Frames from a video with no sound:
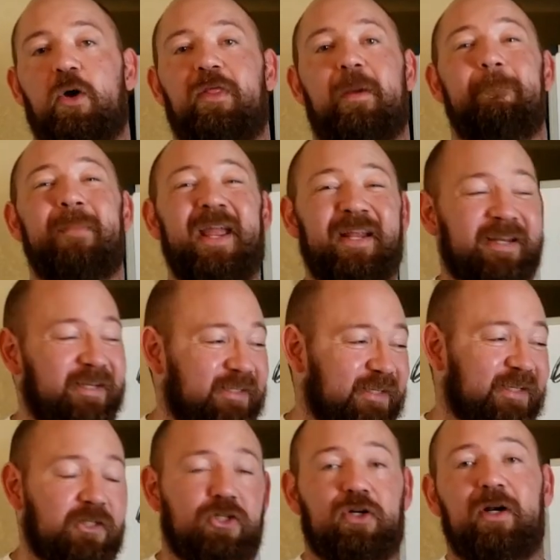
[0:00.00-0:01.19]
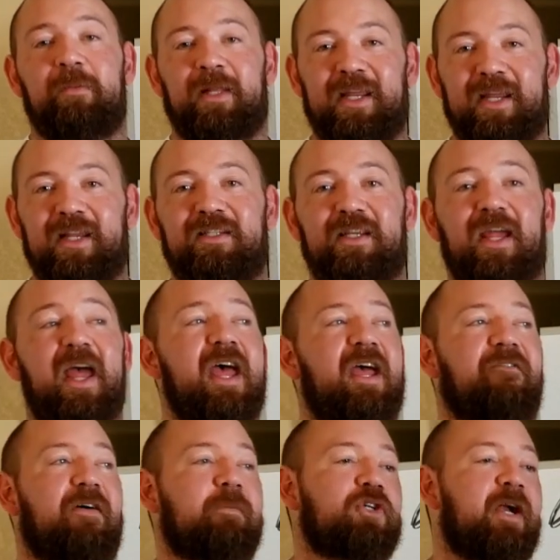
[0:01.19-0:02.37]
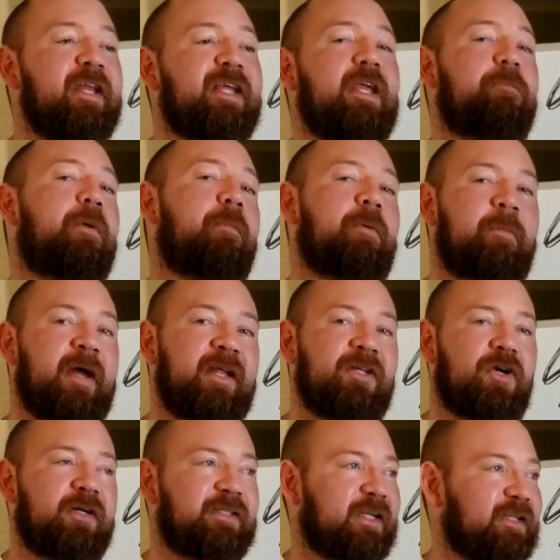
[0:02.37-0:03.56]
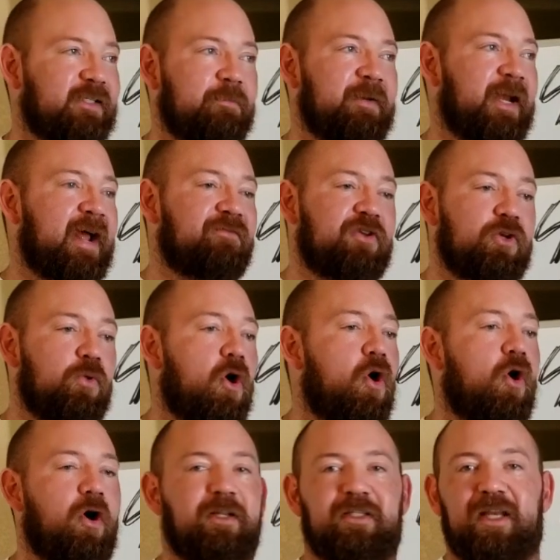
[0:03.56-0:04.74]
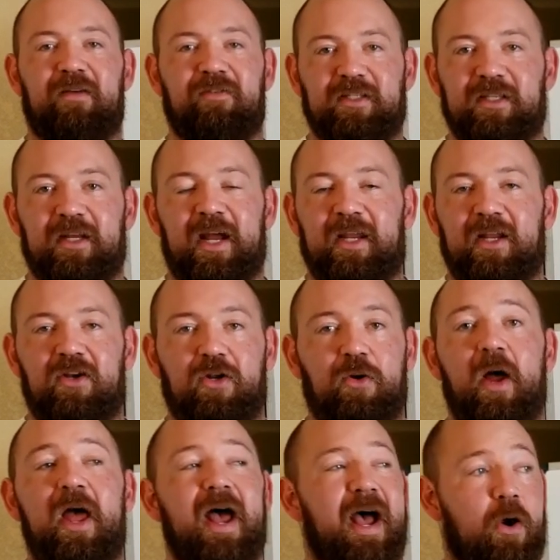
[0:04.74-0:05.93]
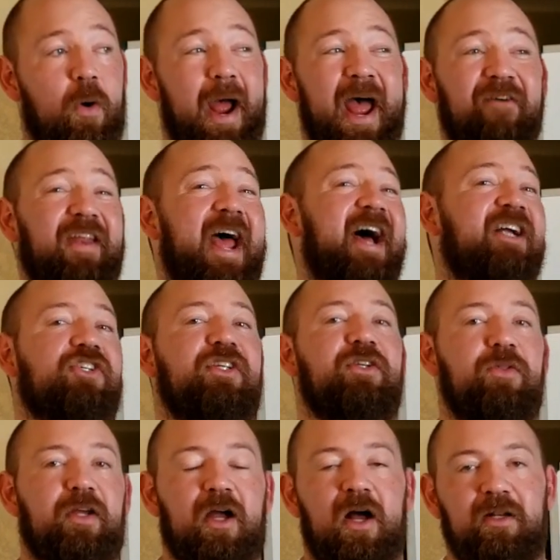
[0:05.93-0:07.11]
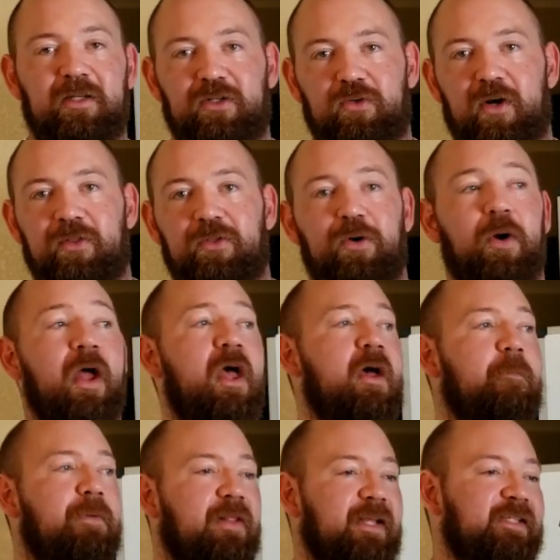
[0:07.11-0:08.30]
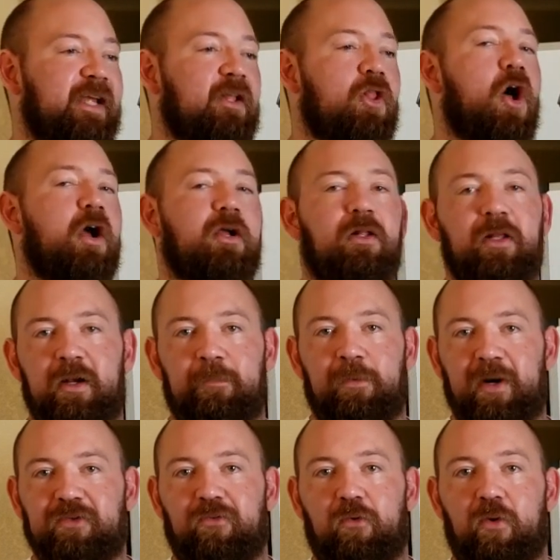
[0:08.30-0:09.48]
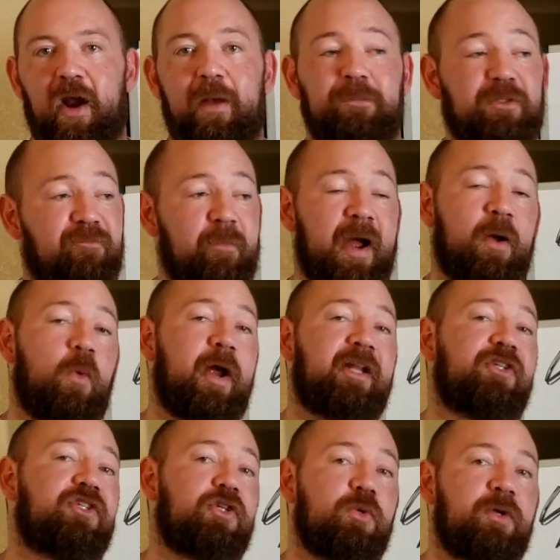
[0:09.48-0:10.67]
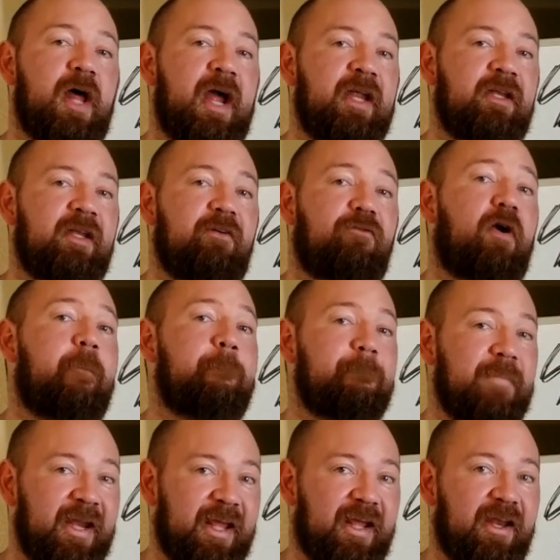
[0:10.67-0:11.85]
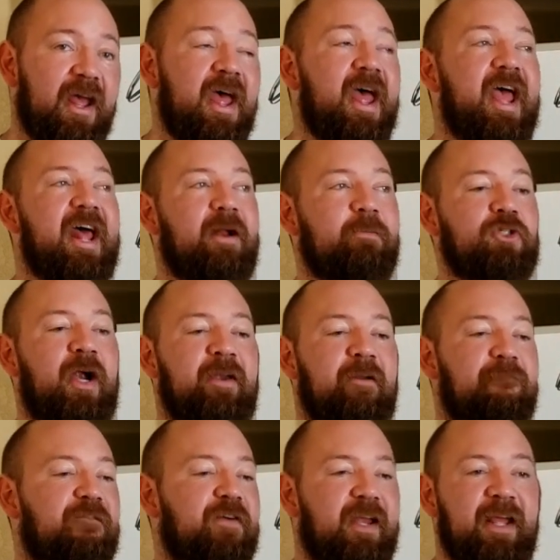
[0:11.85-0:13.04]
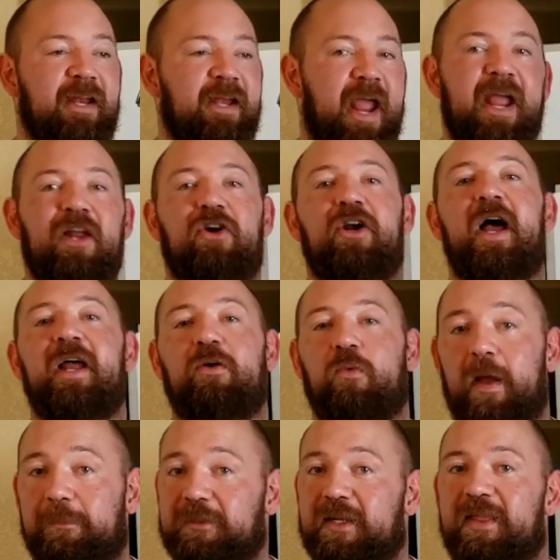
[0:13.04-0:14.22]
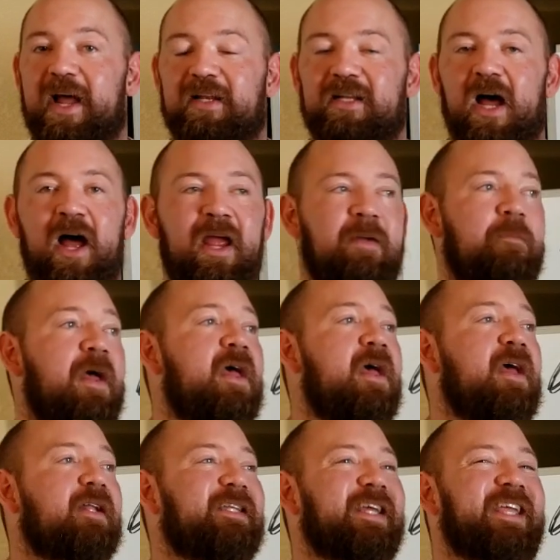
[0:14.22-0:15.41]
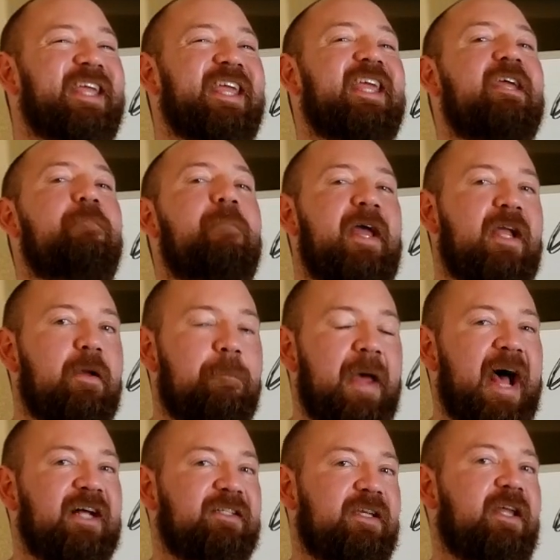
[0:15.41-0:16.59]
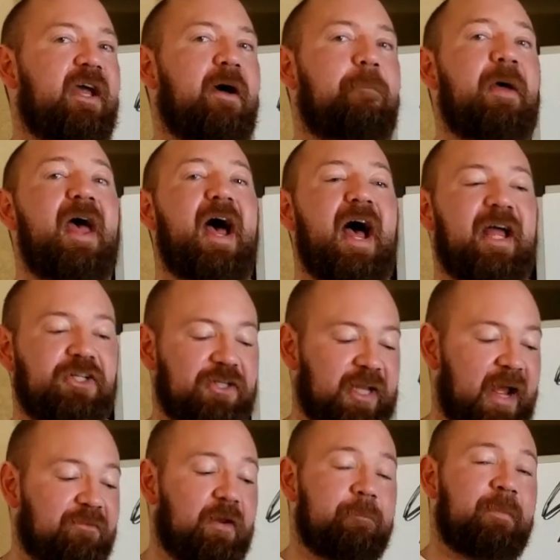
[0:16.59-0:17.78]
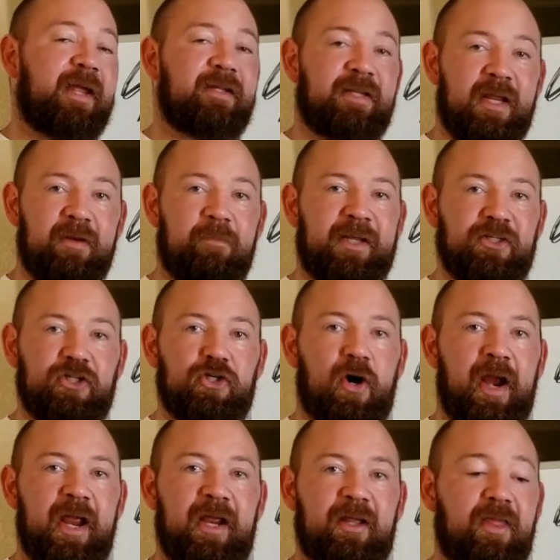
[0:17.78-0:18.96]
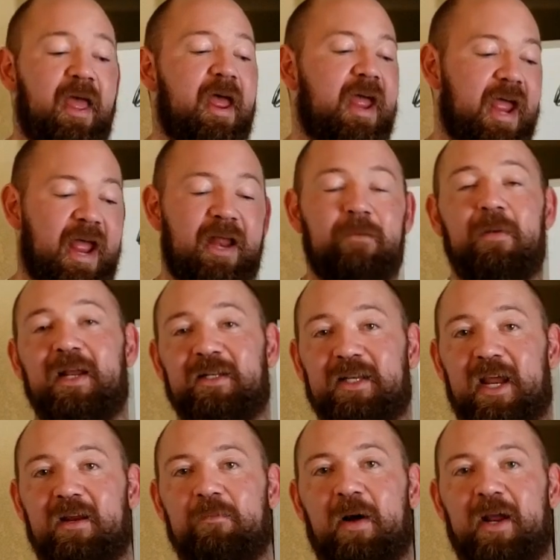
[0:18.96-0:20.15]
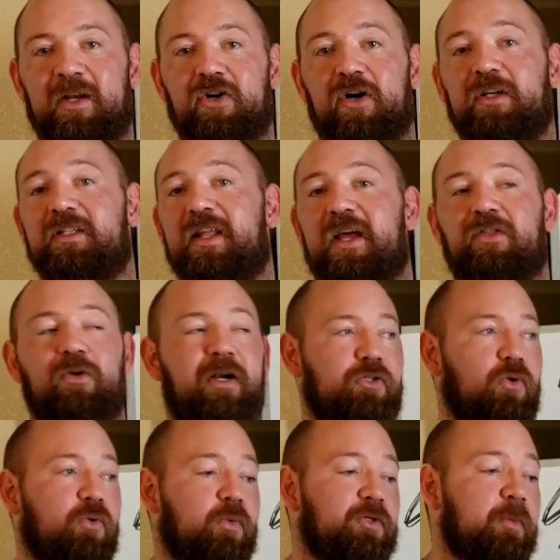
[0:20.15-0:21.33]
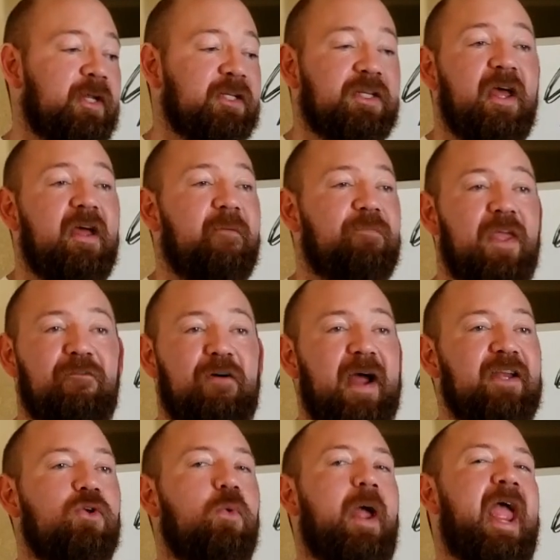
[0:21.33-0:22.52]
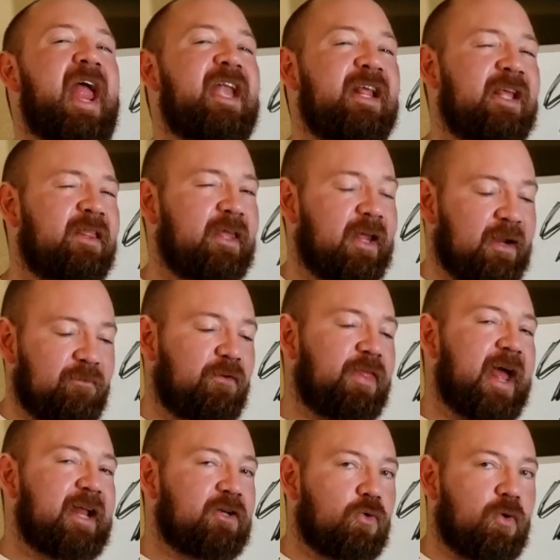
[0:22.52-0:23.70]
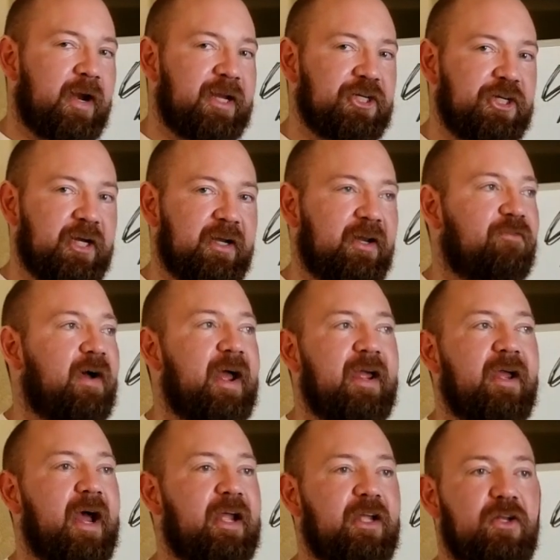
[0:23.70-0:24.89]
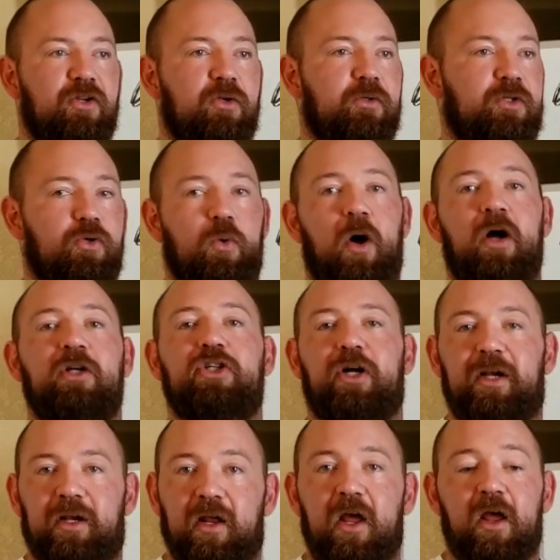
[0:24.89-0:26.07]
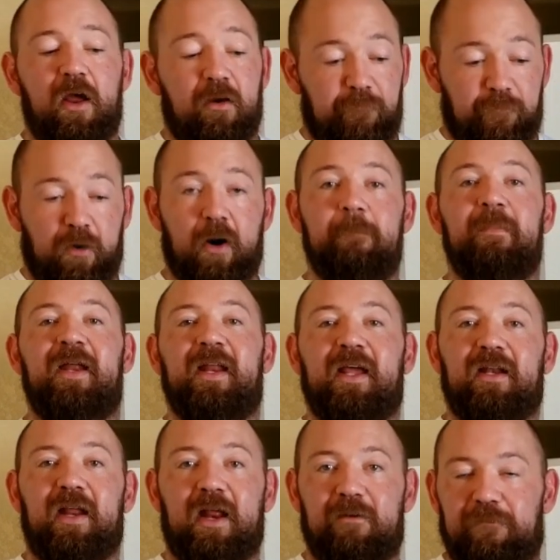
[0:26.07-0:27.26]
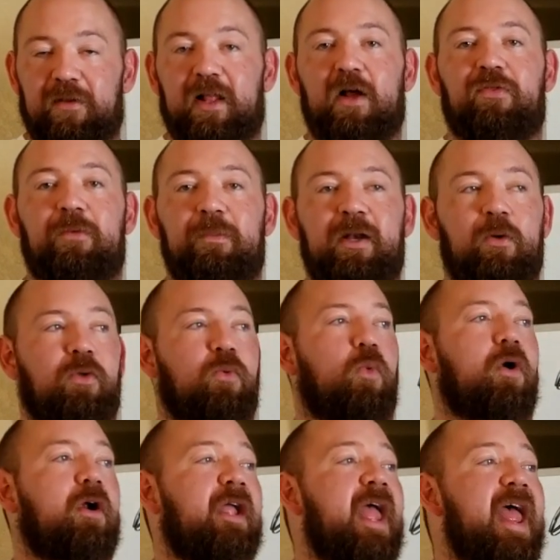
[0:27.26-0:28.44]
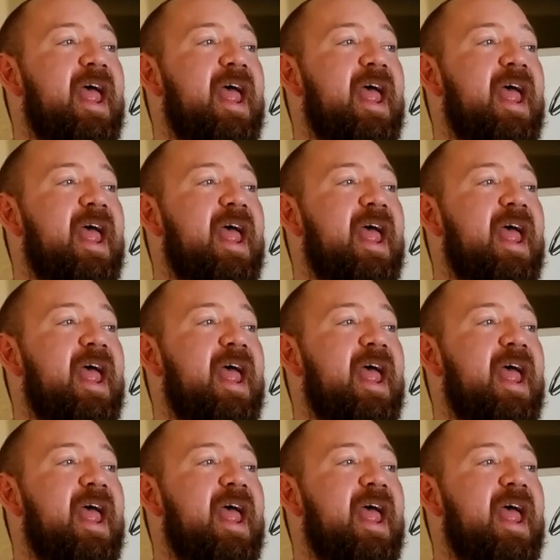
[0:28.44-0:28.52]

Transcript: that maintenance is extremely easy. If I'm trying to keep up on my endurance, that doesn't mean I have to do the hardest, heaviest thing I can do. I don't have to actually do the contest run through. But let's say a log clean and press for reps, if my weight is 290 for a minute and I'm trying to fit in eight or nine reps in that time, to keep my capacity up, I just have to maintain my strength and maintain my endurance in that threshold, which means if I do anything for that duration, if I, I could do 200 for a minute and fill out the minute with work,